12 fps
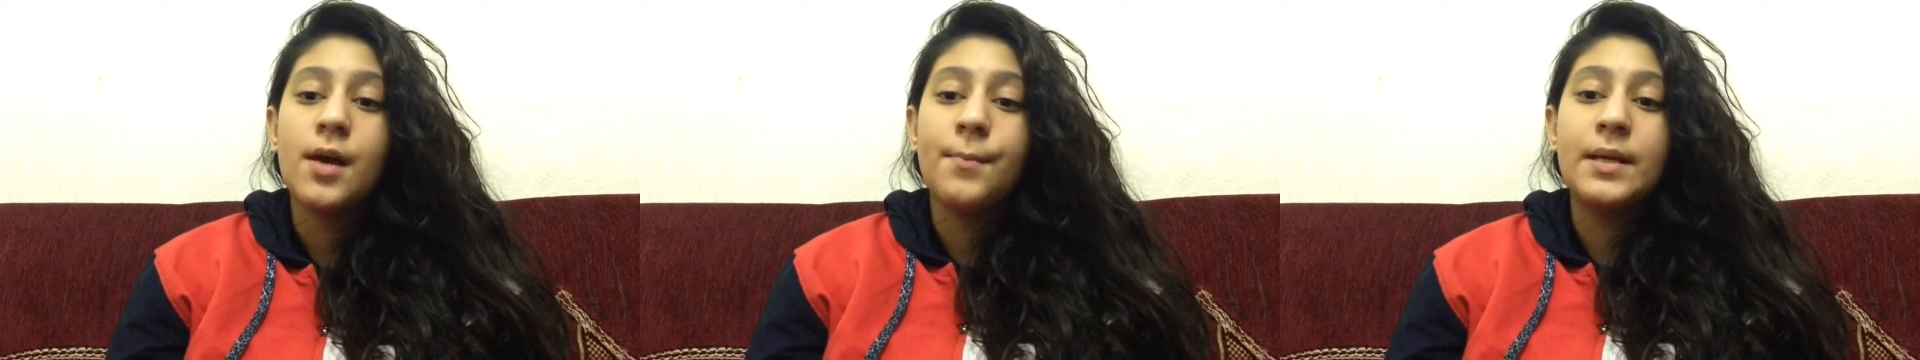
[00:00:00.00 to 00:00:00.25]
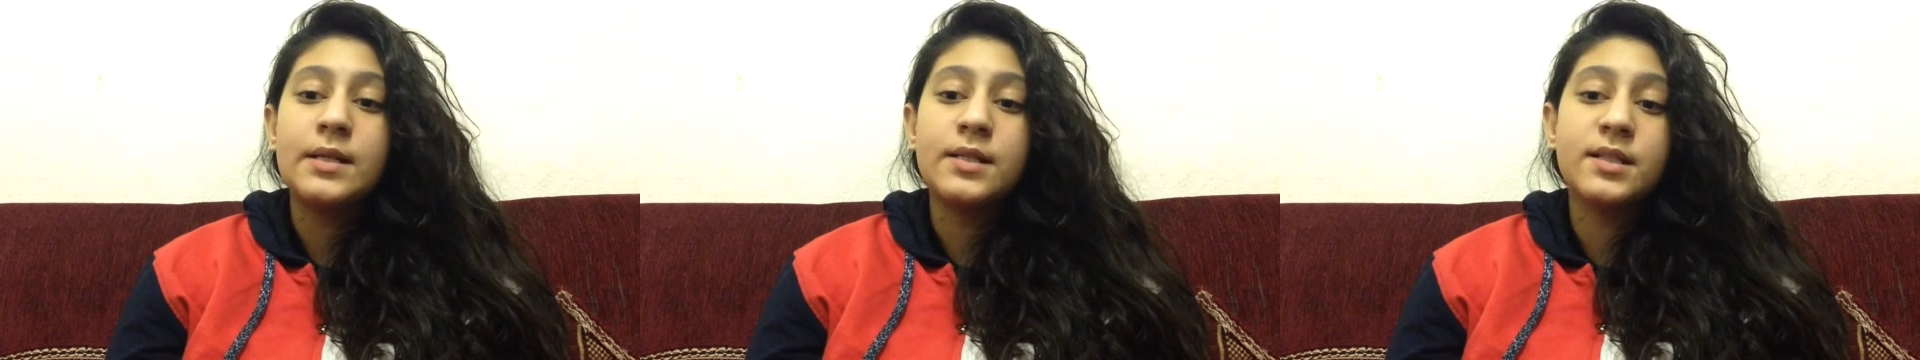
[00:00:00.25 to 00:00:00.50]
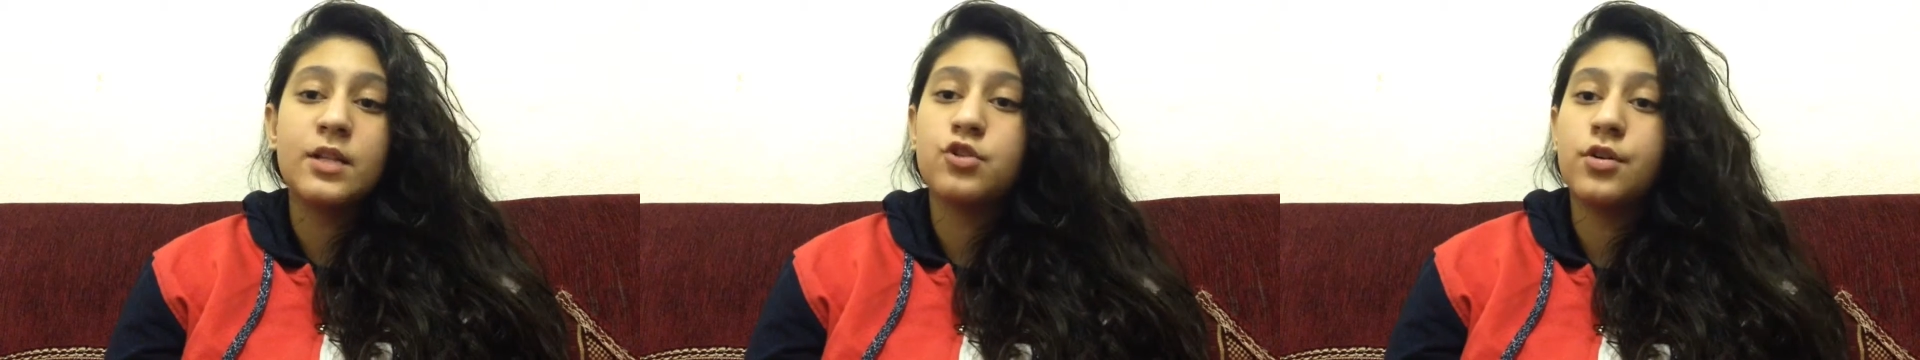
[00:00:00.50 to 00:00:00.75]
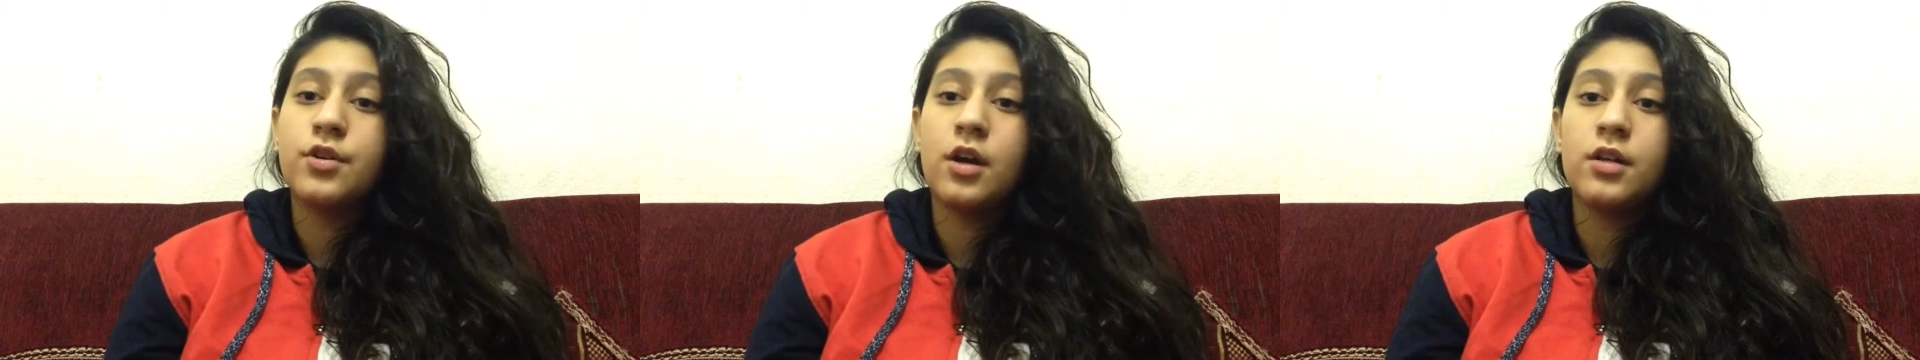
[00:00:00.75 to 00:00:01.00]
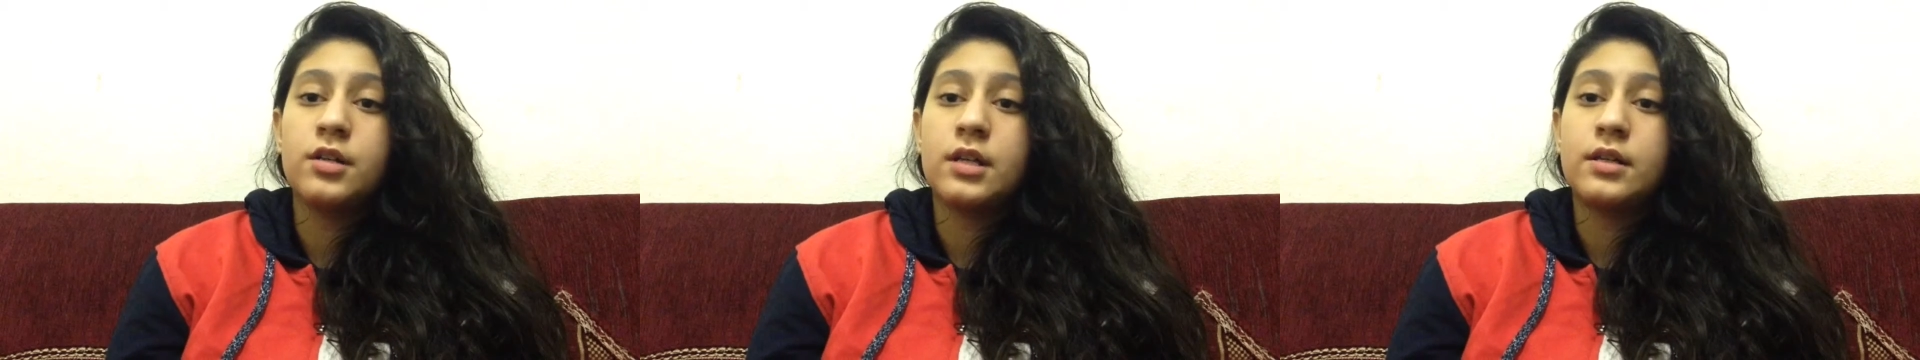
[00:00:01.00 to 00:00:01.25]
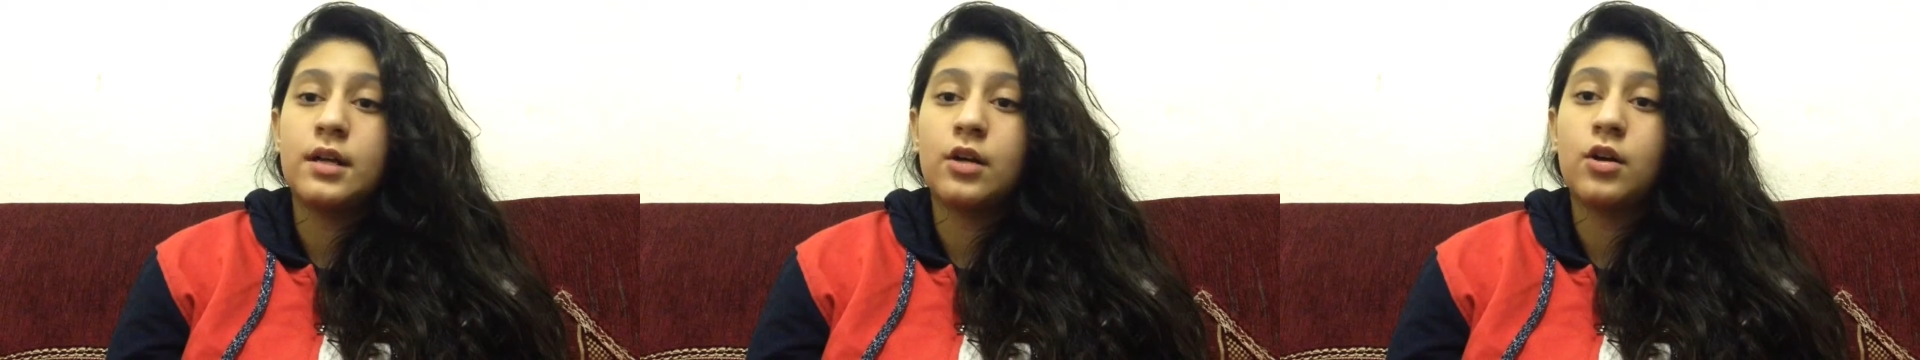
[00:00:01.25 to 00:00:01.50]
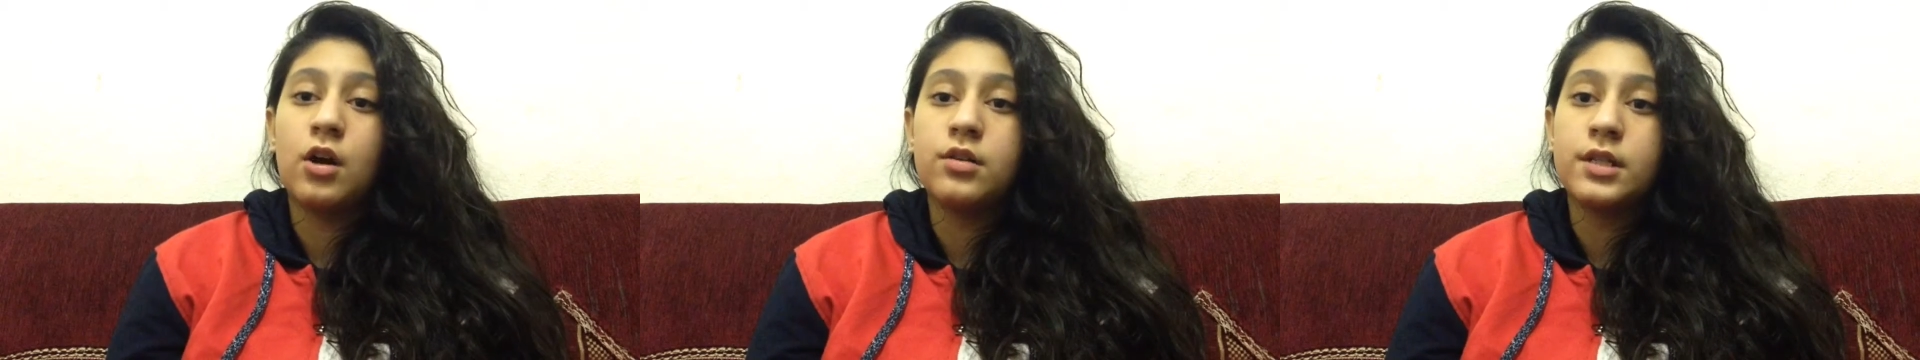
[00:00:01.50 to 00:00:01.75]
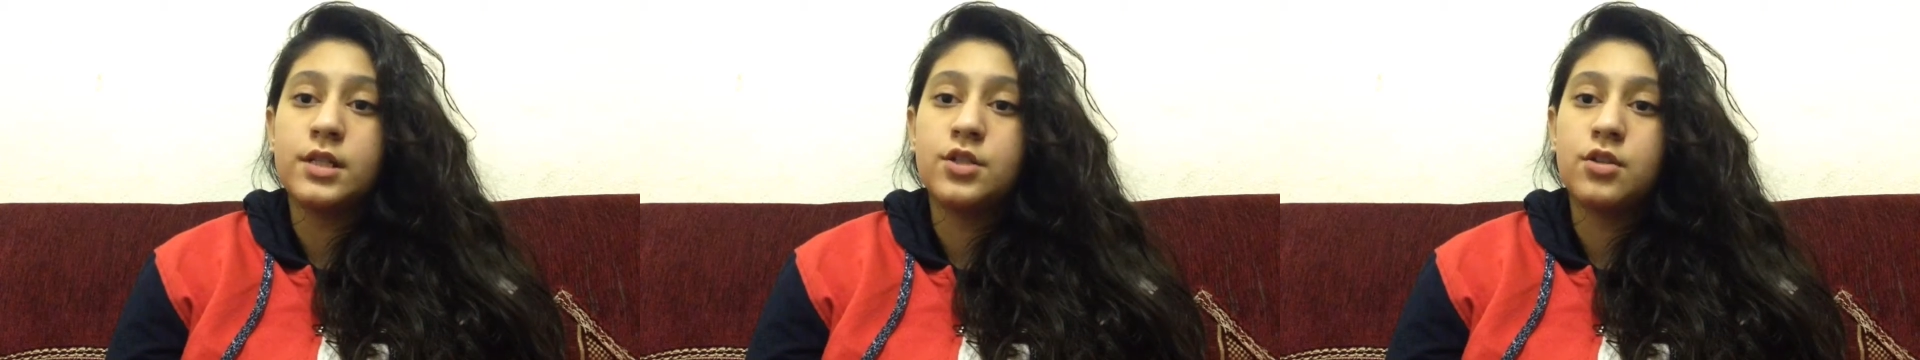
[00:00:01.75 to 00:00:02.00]
means that you're not in the
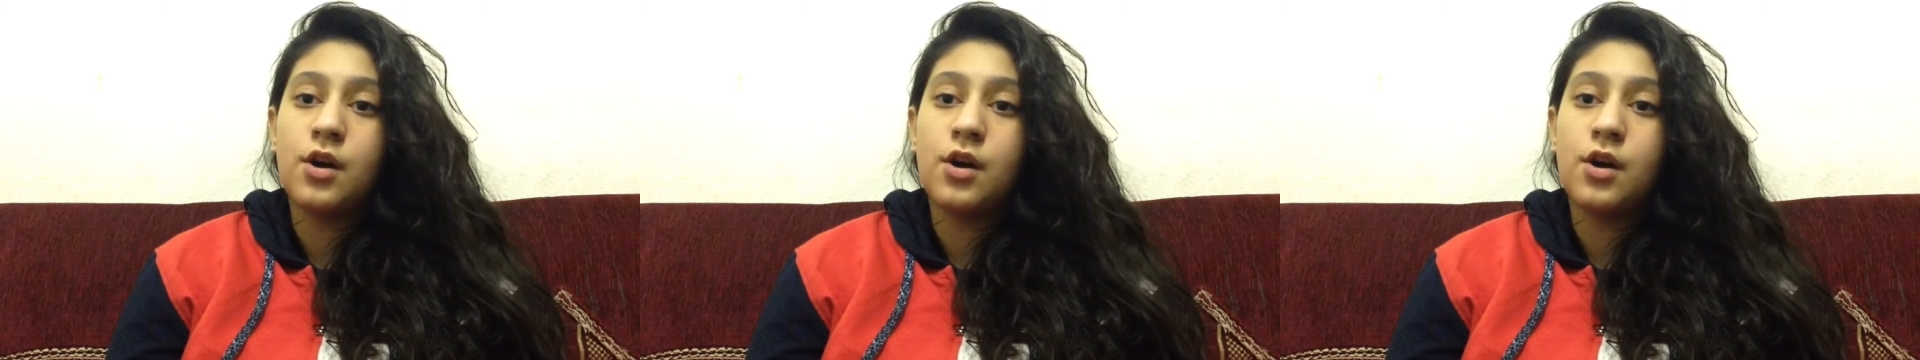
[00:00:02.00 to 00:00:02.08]
contest